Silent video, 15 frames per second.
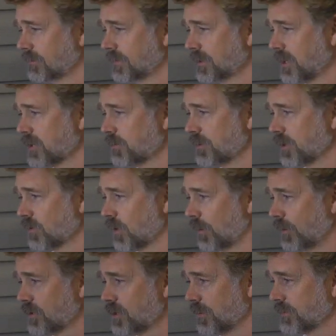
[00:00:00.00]
It gets me in
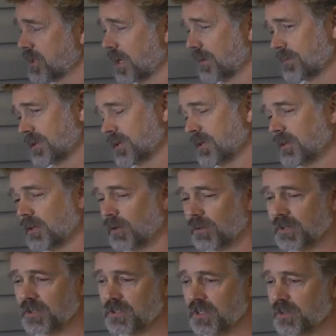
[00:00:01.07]
trouble sometimes, and it'll
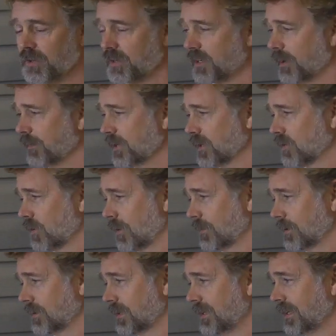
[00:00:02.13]
continue to get me in
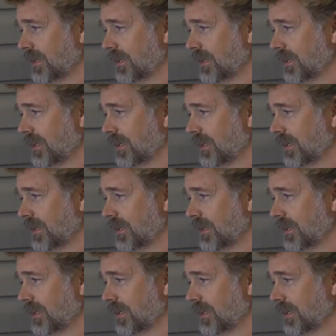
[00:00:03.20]
trouble.